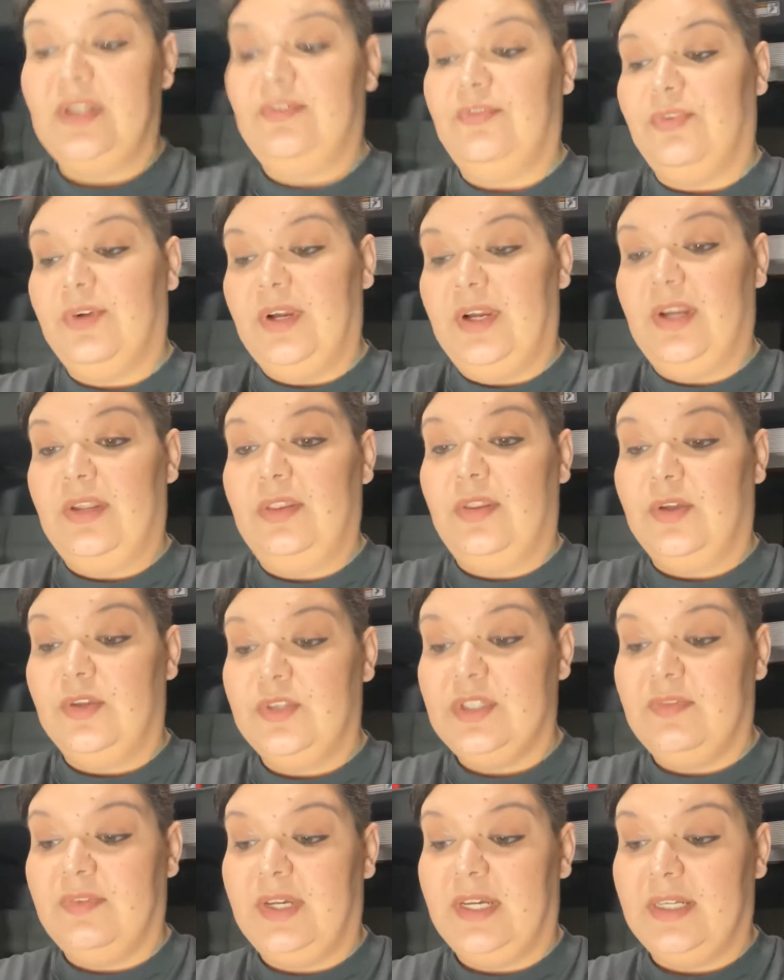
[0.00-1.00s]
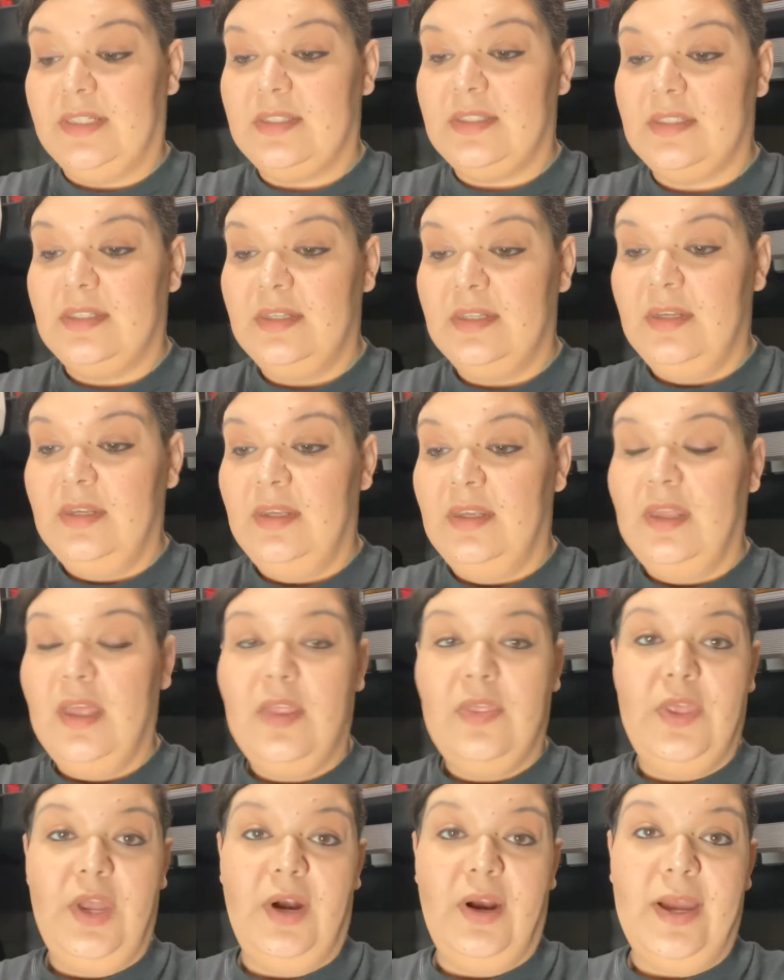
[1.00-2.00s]
for those of us
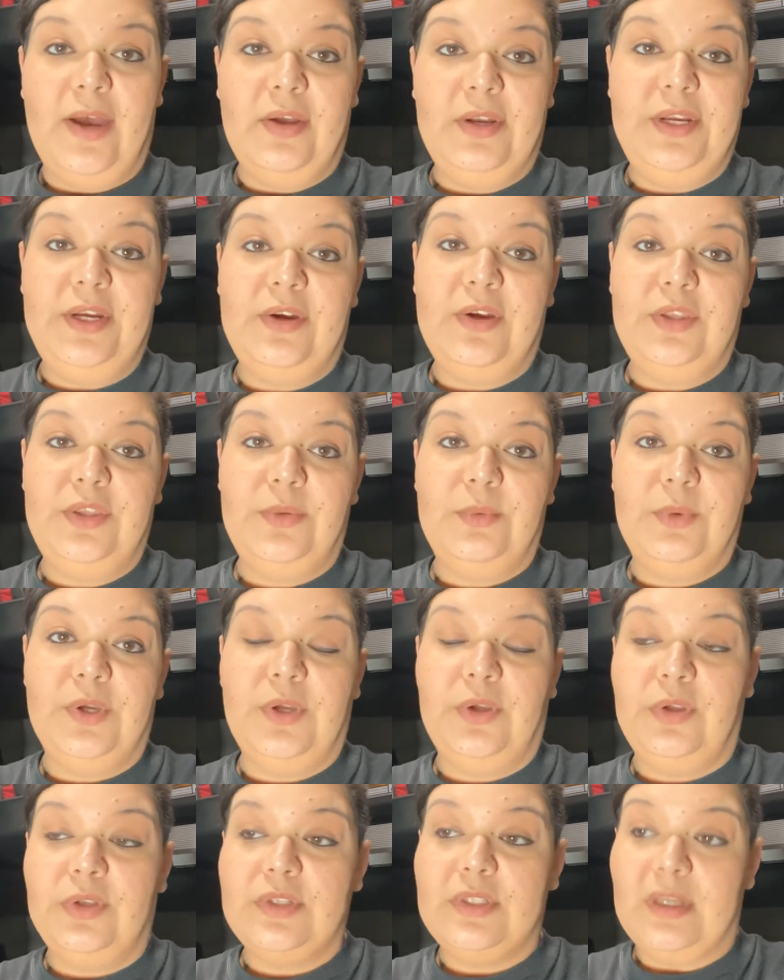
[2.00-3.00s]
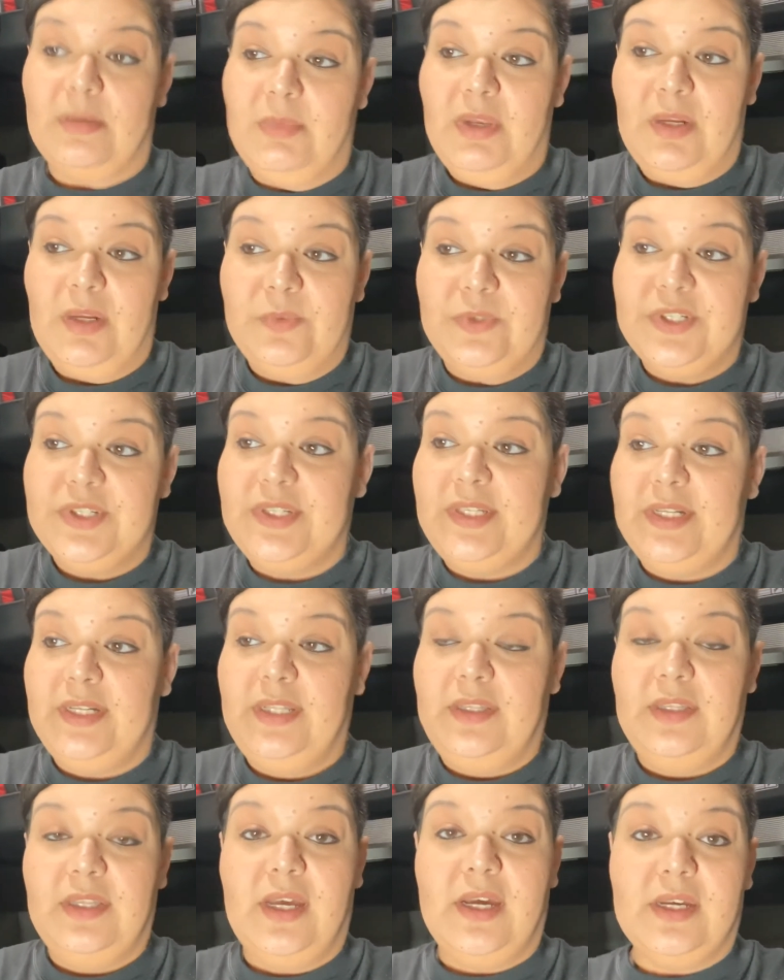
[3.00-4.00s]
that are out here on the roads. I mean, we're
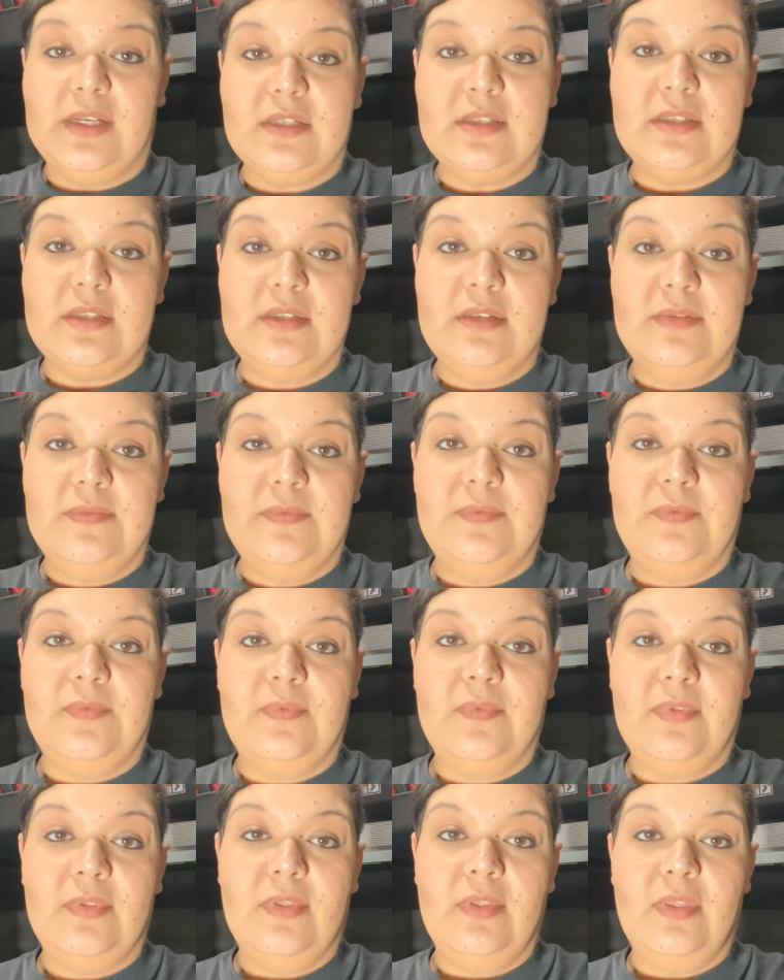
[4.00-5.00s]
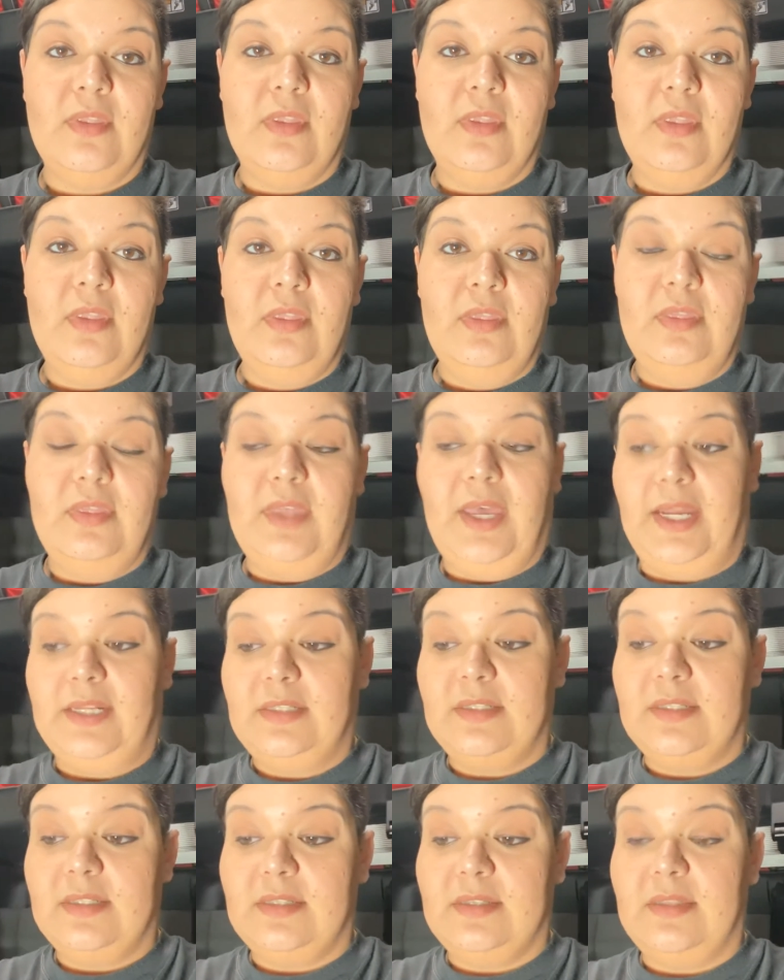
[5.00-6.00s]
sitting ducks.
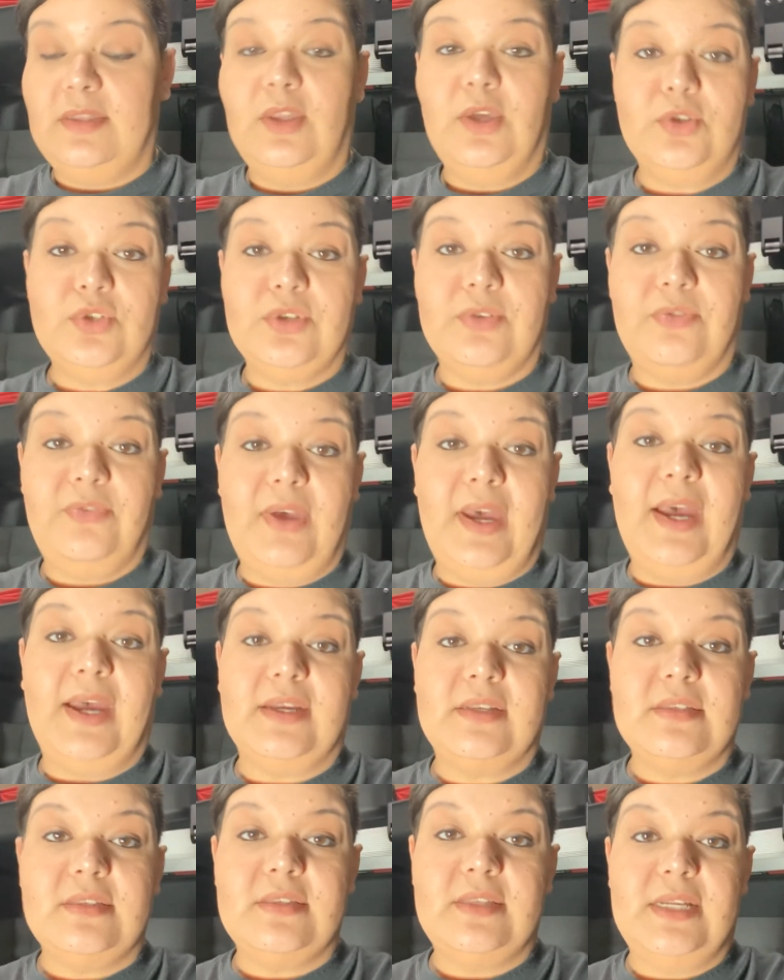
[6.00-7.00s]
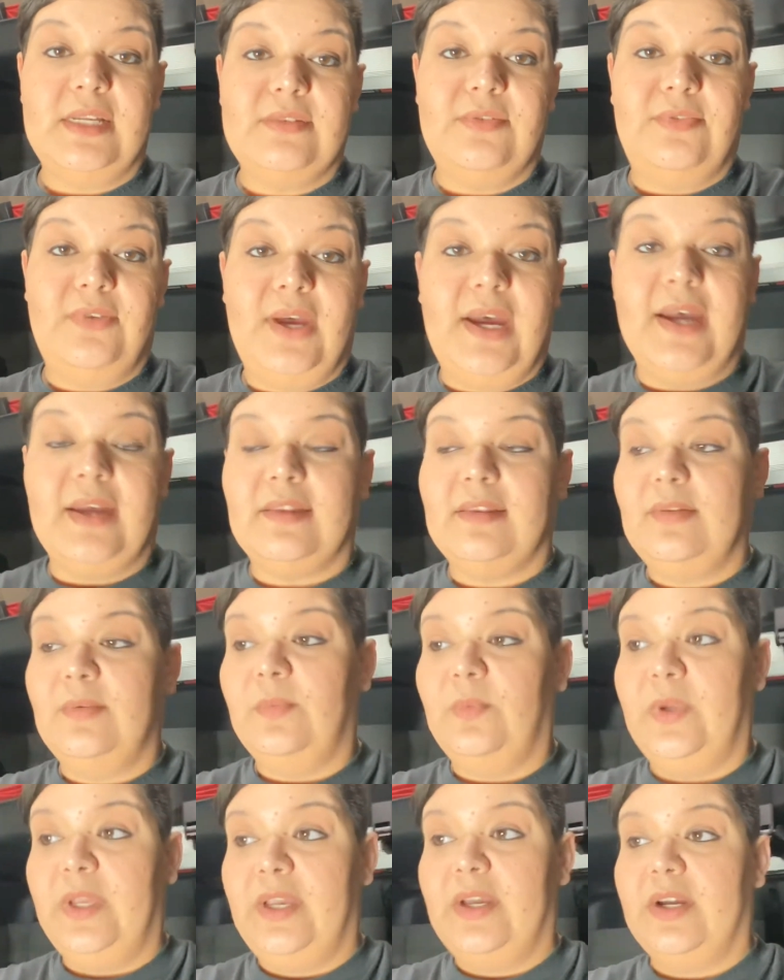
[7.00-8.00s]
Those are facts. That's a fact.
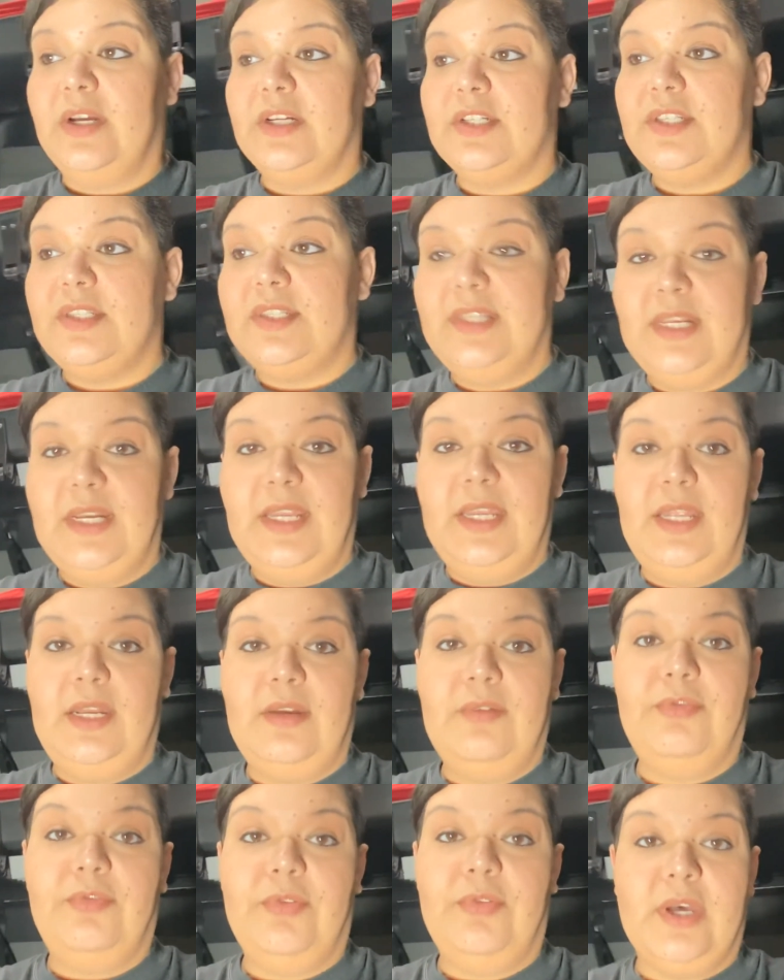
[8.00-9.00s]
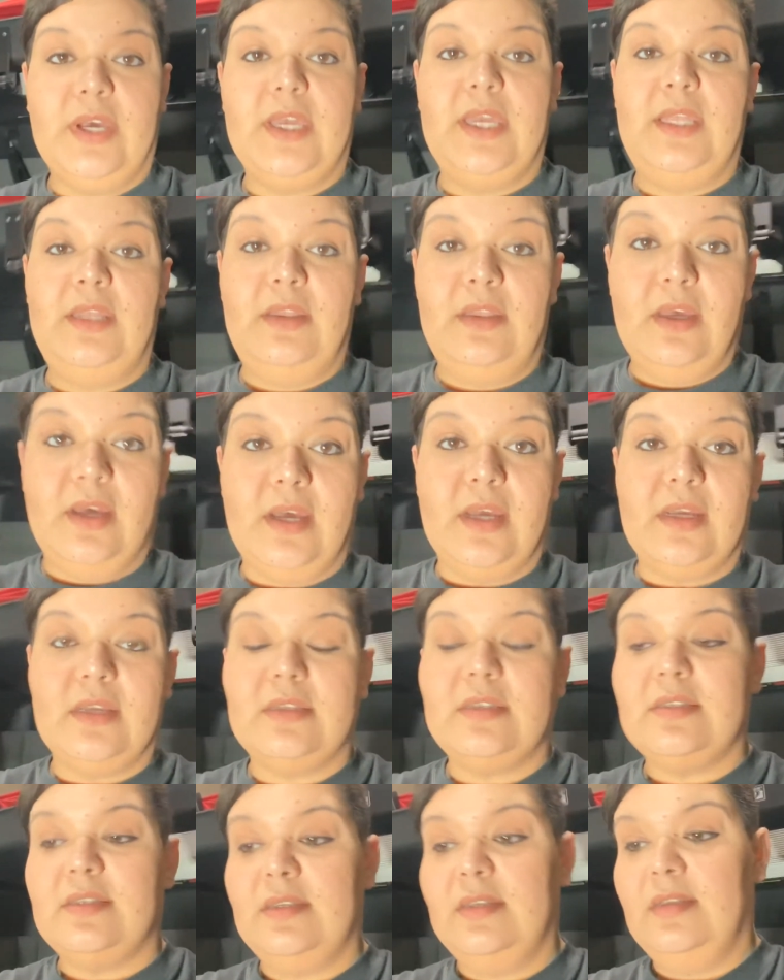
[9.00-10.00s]
We are sitting fucking ducks.